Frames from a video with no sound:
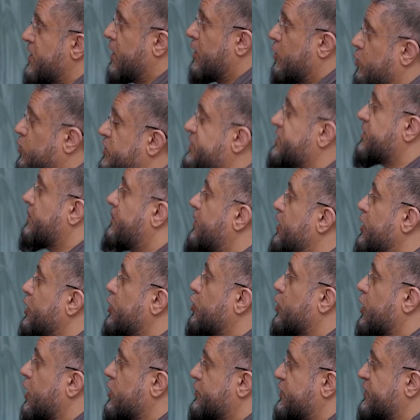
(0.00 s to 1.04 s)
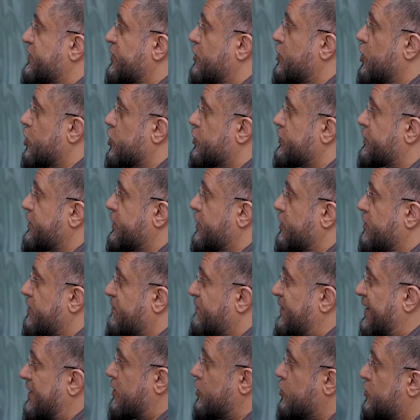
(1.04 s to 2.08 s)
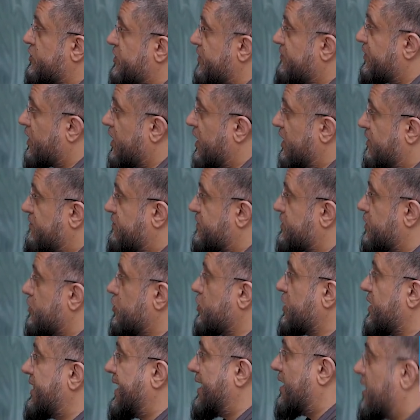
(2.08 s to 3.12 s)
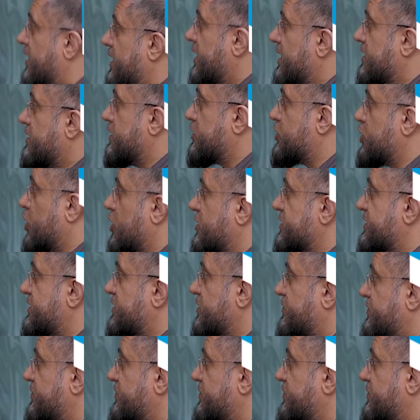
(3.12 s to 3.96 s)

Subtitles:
was to bring you closer to God. The fact that you survived. Look at that. The chances of